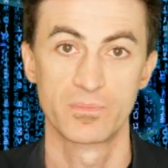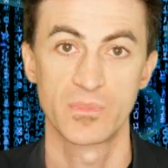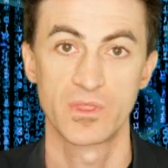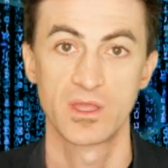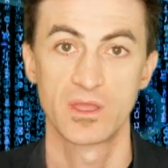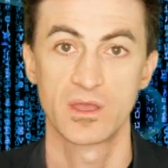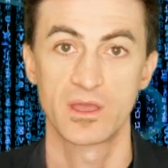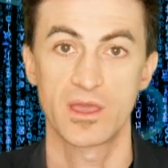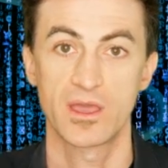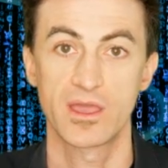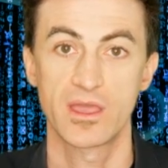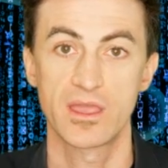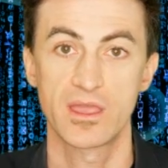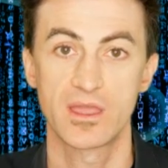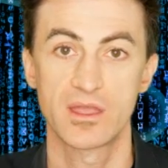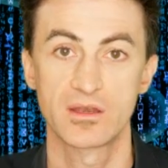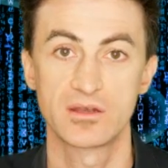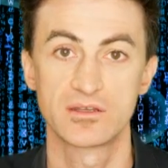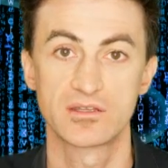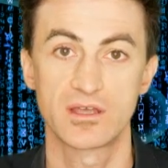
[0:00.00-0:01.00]

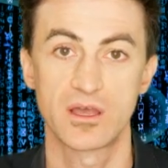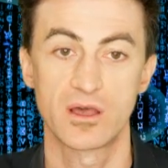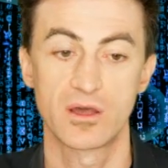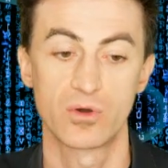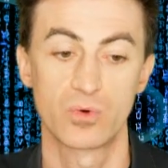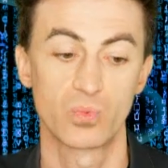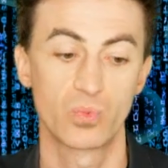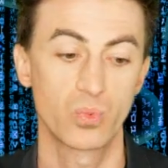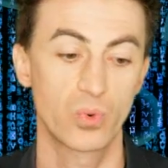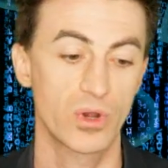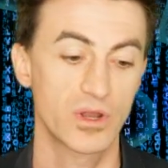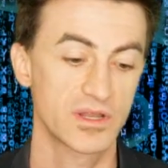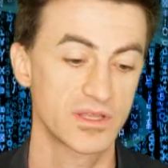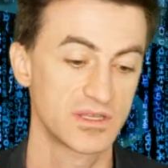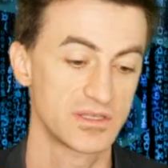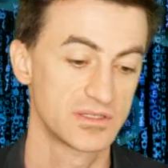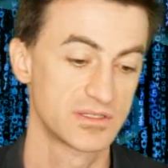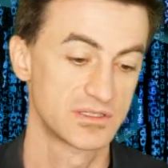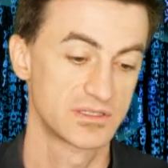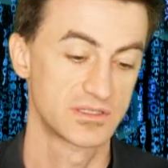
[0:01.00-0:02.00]
And what
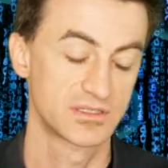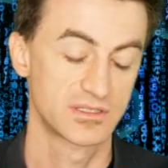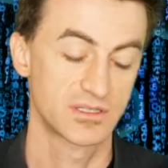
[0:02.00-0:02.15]
is